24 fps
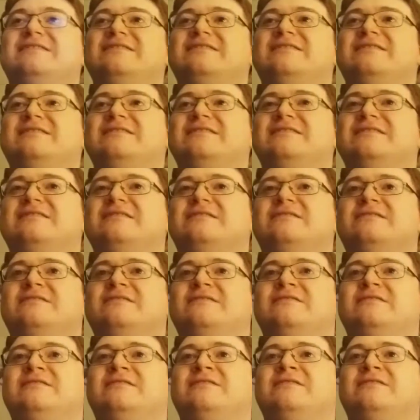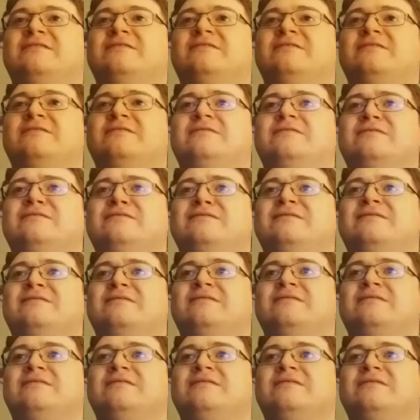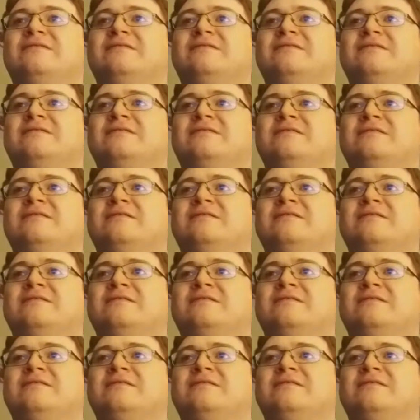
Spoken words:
[no speech]